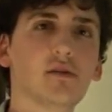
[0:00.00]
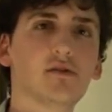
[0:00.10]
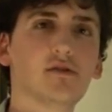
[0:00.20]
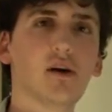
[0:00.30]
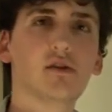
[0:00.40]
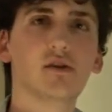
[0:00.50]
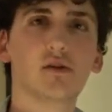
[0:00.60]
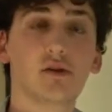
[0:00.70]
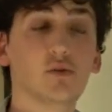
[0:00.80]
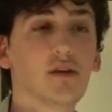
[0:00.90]
So
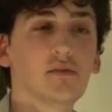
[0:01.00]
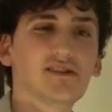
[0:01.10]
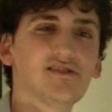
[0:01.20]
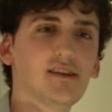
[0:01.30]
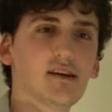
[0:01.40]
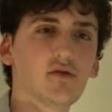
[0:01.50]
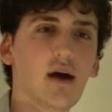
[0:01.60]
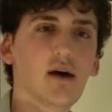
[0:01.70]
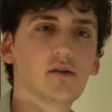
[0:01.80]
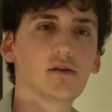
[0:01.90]
you want them to stick
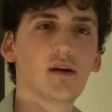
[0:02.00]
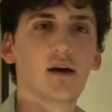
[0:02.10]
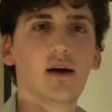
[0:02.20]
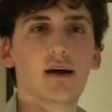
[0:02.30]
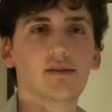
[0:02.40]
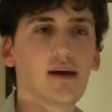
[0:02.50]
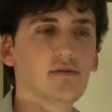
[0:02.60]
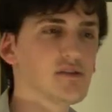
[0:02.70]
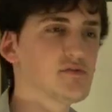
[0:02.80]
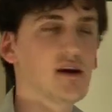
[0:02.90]
around. They've
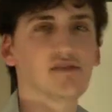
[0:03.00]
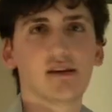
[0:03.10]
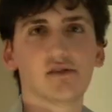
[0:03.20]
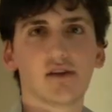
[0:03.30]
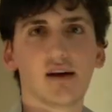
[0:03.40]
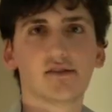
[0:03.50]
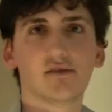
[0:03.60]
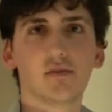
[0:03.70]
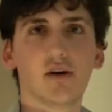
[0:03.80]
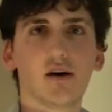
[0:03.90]
expressed interest,
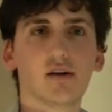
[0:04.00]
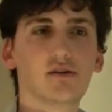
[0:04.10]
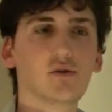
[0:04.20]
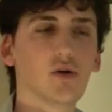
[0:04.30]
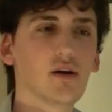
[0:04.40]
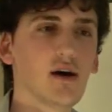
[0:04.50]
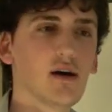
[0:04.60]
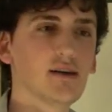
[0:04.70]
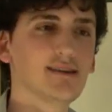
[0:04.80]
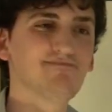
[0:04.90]
but you want
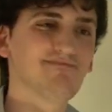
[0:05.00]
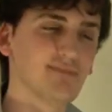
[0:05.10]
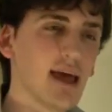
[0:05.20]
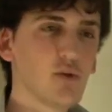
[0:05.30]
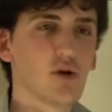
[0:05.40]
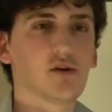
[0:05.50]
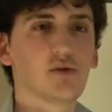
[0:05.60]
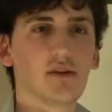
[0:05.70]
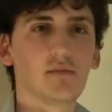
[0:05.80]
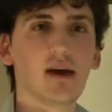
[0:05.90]
to network
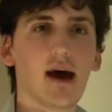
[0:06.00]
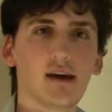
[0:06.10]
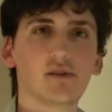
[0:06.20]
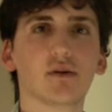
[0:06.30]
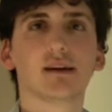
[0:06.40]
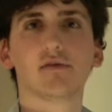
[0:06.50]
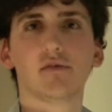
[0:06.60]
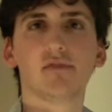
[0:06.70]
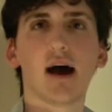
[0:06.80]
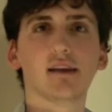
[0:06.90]
with them. Yeah, you to give
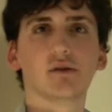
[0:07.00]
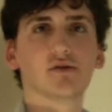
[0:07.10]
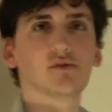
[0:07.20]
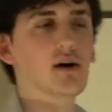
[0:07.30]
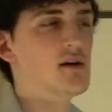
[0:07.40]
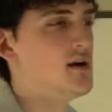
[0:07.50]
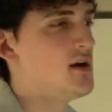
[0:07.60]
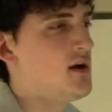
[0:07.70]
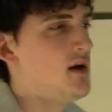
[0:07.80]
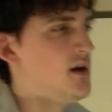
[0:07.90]
them value as well.
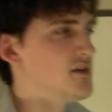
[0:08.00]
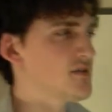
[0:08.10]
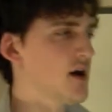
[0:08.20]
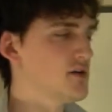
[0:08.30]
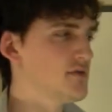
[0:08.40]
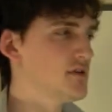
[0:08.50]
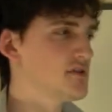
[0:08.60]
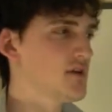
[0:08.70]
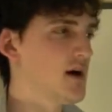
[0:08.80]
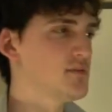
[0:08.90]
So for
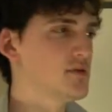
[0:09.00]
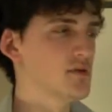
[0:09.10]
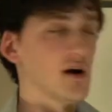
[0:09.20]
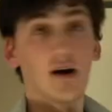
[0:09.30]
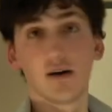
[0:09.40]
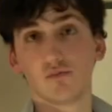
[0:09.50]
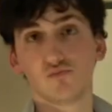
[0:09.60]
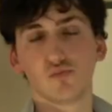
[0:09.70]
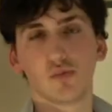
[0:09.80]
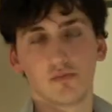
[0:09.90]
example,
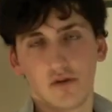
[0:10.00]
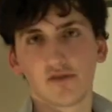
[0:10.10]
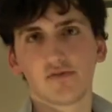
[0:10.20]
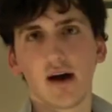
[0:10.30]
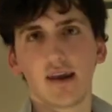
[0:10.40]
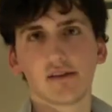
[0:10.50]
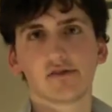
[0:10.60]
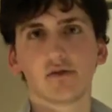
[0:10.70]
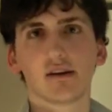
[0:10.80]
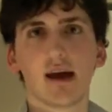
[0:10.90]
with
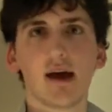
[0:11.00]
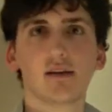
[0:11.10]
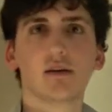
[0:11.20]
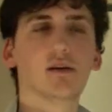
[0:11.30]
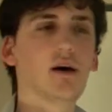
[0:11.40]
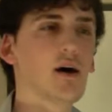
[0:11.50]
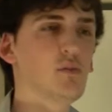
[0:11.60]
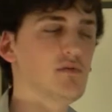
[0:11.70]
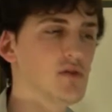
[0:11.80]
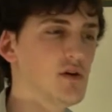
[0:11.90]
Blogs.FanExtra again,
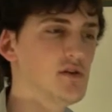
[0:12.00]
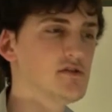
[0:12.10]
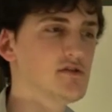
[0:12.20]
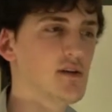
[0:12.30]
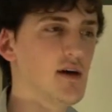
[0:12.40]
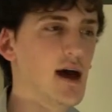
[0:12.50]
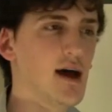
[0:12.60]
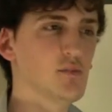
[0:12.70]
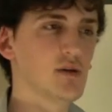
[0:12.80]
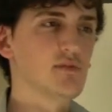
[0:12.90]
we've launched
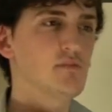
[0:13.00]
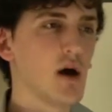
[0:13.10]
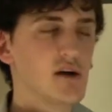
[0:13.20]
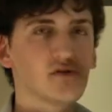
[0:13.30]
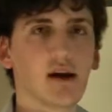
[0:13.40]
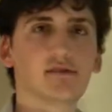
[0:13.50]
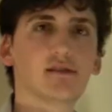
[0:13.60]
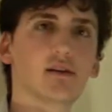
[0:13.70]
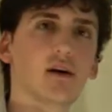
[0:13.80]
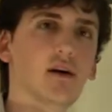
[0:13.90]
and we've
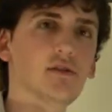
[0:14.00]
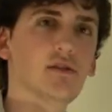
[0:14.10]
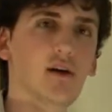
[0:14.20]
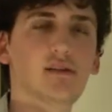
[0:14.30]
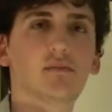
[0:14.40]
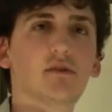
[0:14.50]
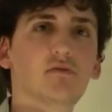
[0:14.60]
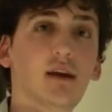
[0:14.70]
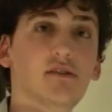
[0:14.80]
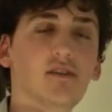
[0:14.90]
migrated our 30-minute
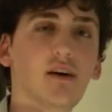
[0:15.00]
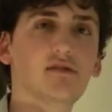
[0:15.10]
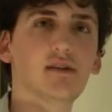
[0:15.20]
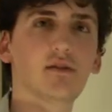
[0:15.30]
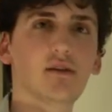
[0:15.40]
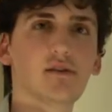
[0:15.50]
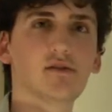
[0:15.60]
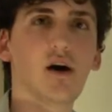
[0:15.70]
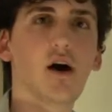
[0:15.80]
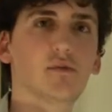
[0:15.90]
redesign series
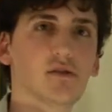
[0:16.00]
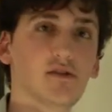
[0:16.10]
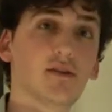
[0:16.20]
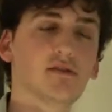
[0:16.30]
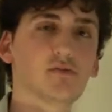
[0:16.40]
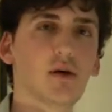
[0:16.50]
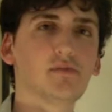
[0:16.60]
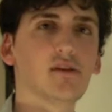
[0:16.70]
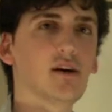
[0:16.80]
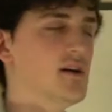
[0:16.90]
over to this
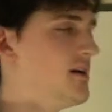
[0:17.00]
website.